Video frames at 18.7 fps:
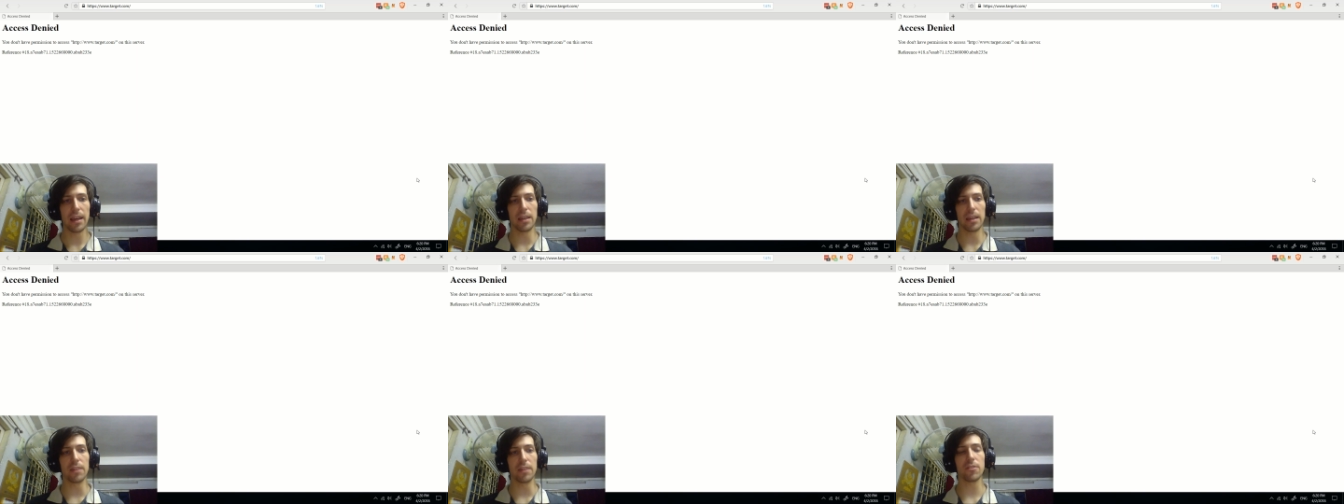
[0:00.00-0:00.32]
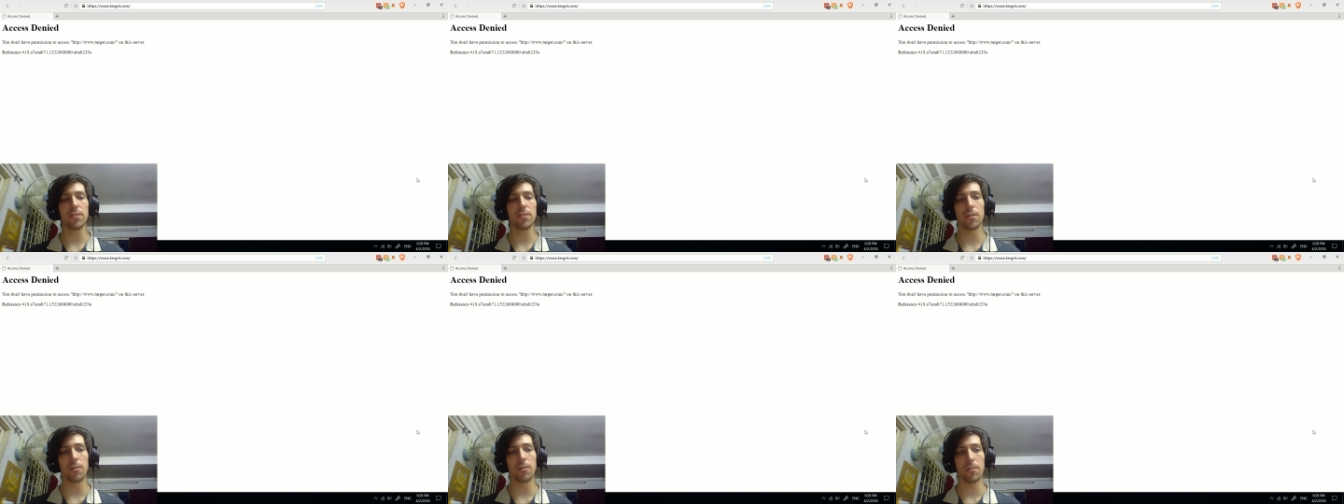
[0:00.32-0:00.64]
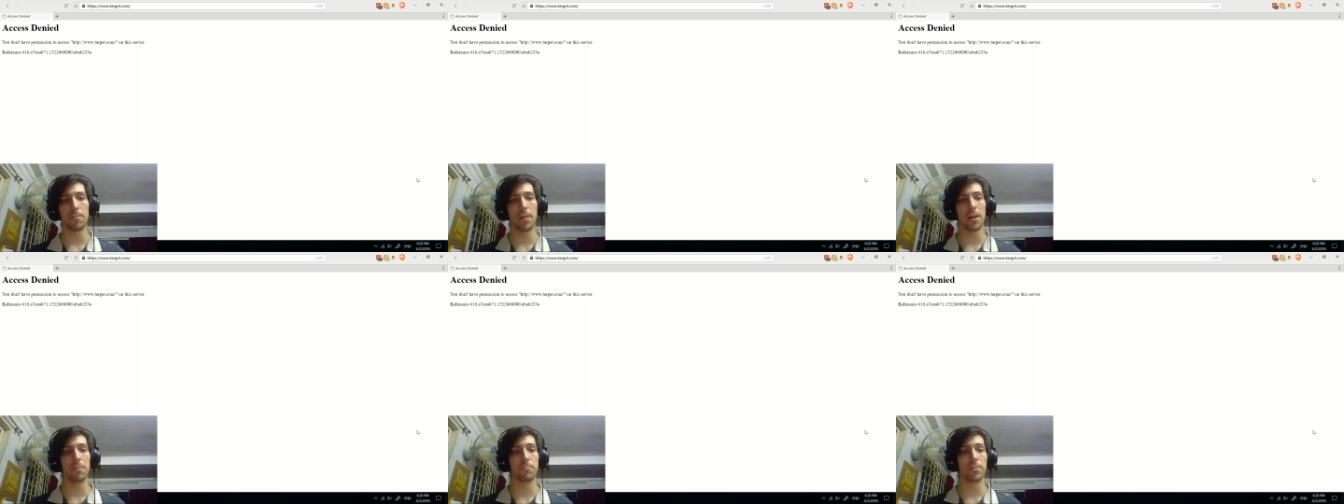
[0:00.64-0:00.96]
even though
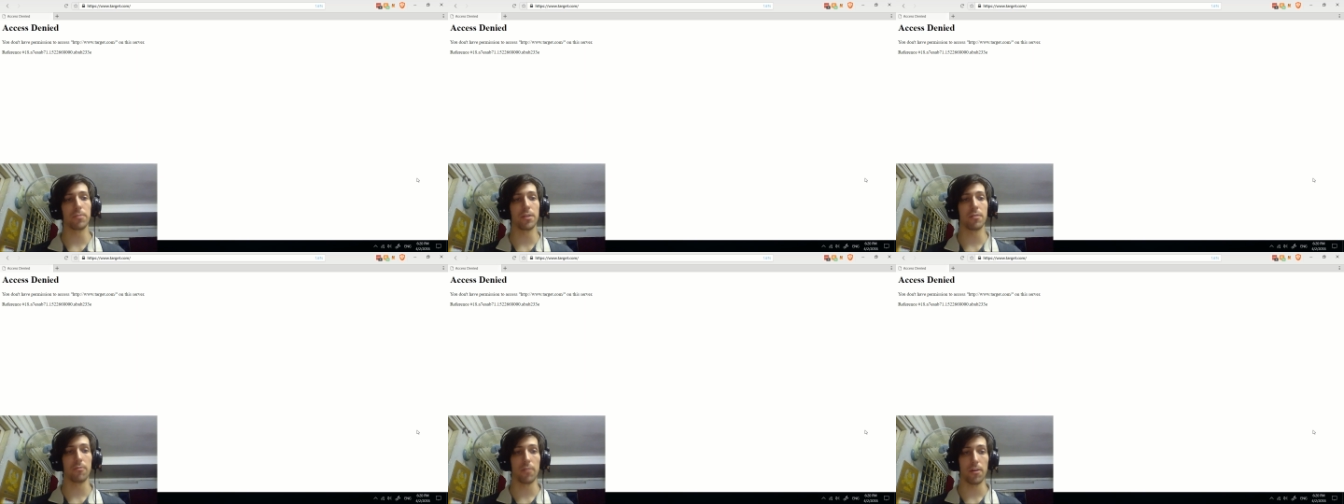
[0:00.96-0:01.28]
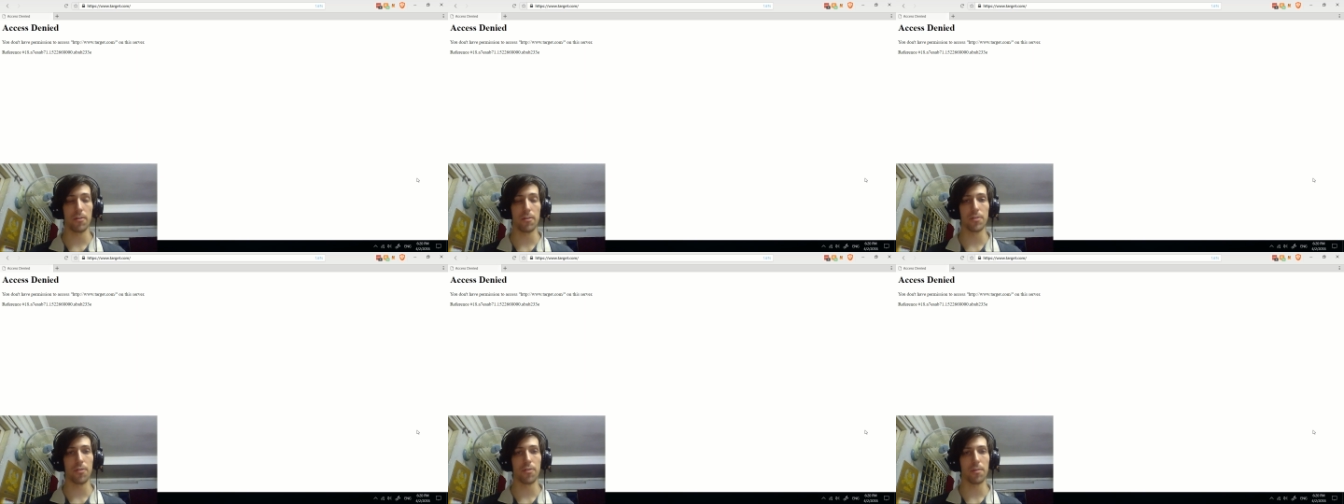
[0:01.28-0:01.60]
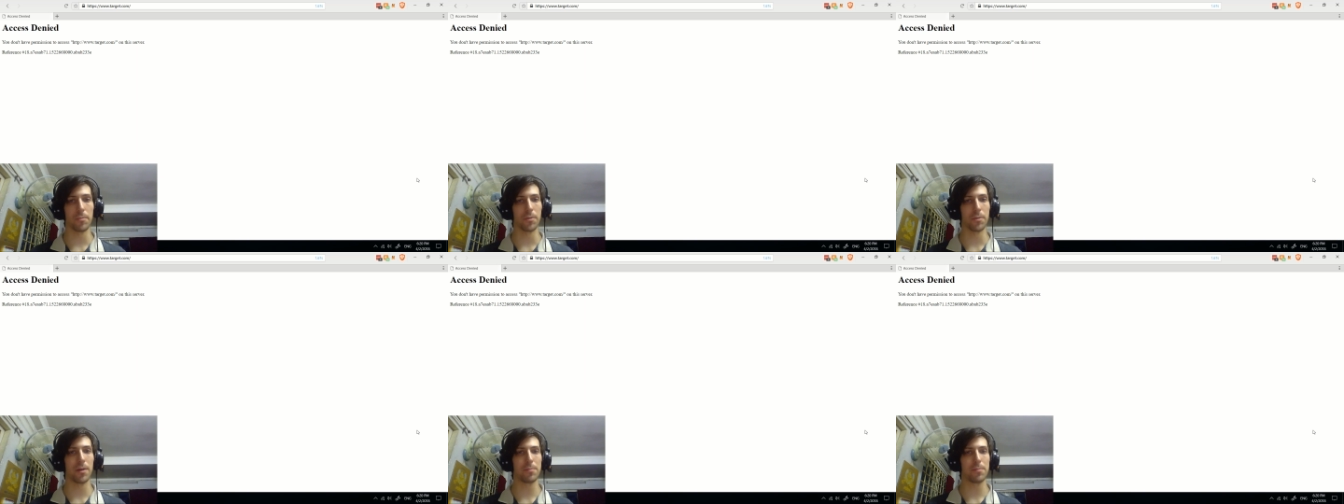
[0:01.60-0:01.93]
it might be a very
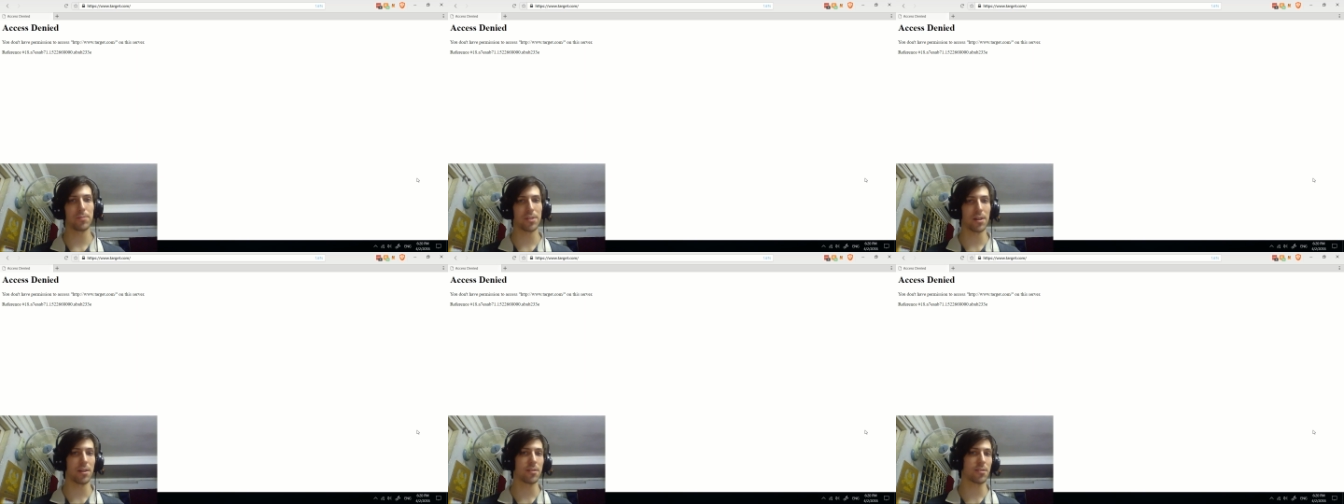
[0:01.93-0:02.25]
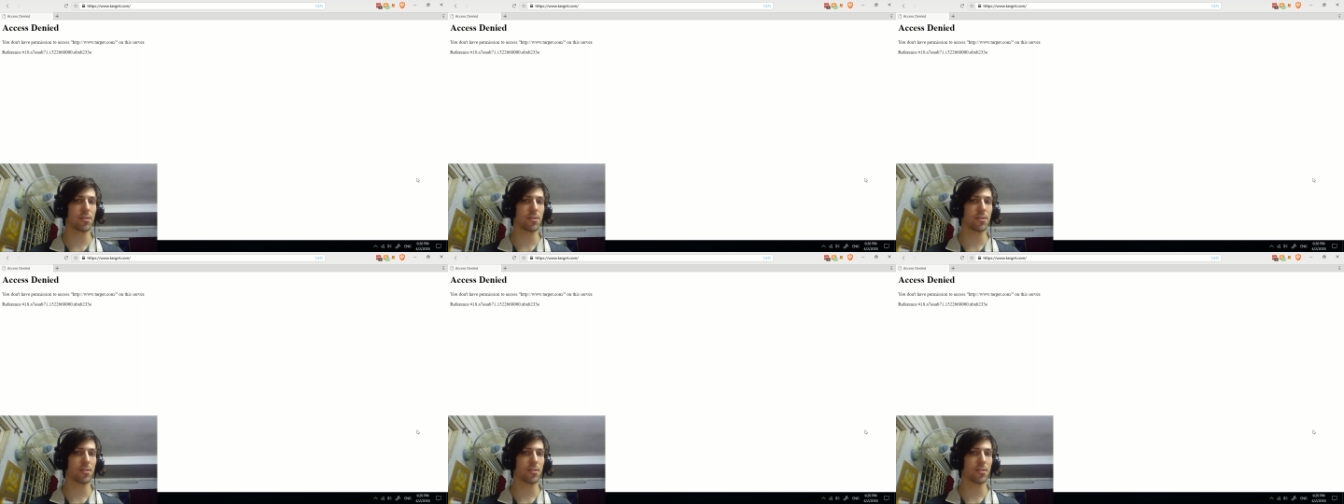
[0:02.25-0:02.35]
normal website